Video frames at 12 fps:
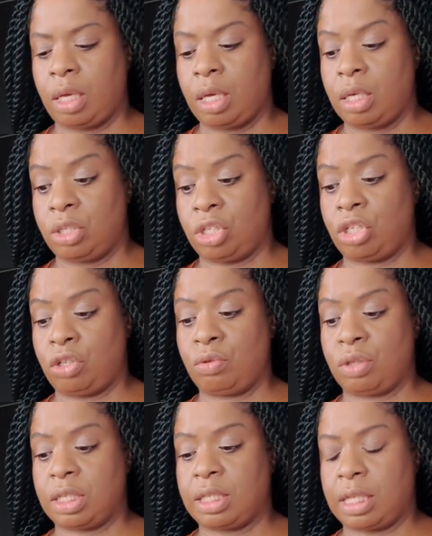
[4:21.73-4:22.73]
she
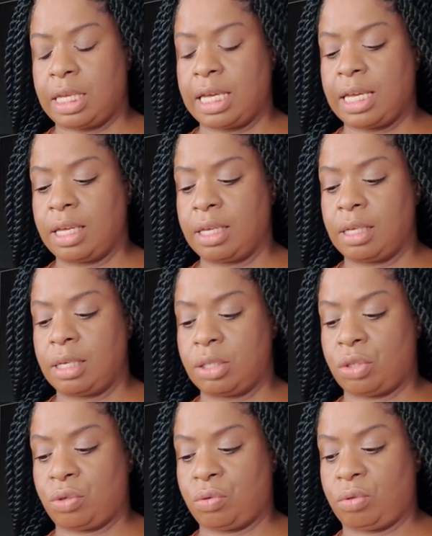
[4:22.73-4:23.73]
uses the
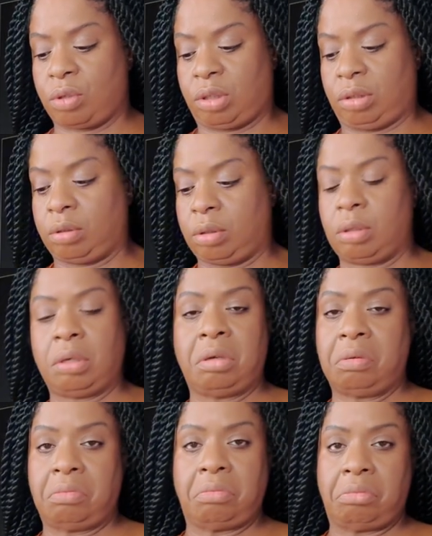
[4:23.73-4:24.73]
stalk.
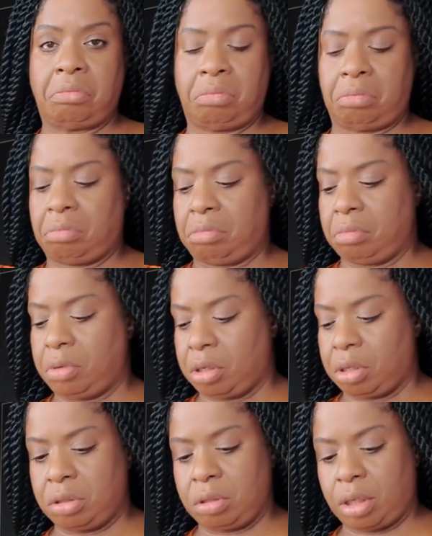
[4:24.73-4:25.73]
I'm not
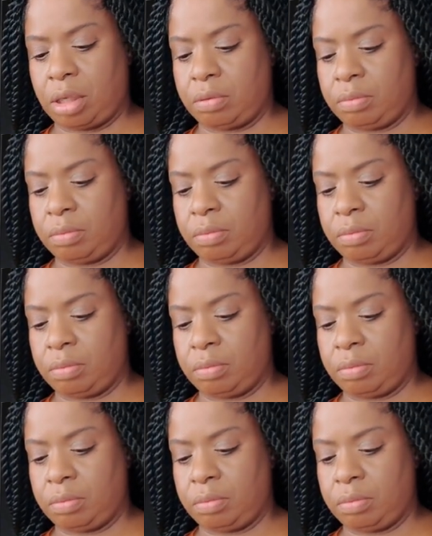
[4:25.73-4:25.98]
going to do that.